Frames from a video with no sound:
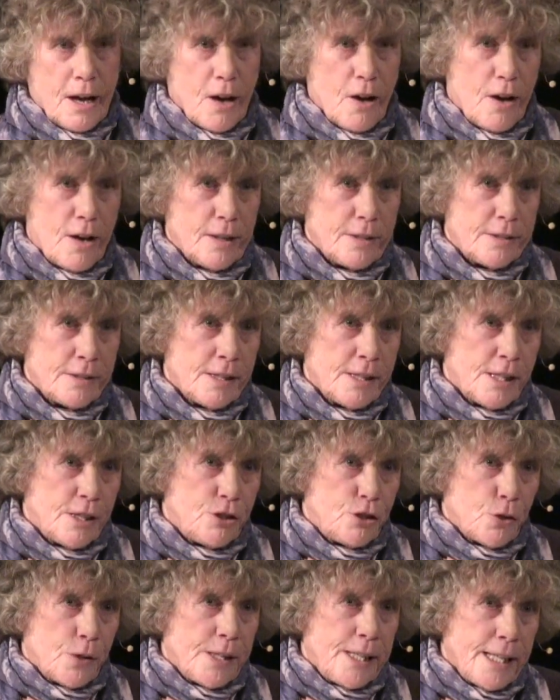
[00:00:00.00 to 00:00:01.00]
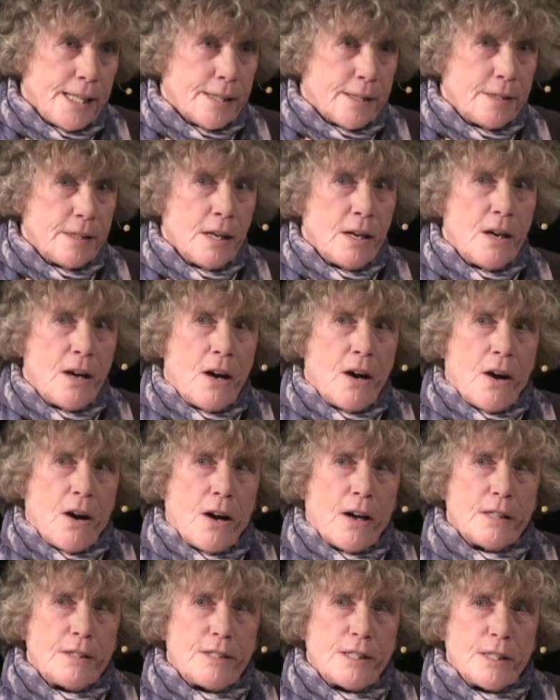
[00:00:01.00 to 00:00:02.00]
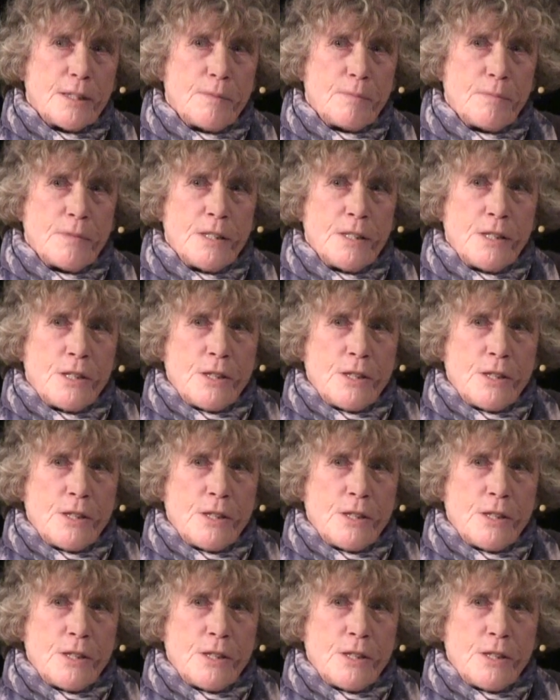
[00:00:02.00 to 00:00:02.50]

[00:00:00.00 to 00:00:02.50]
in on some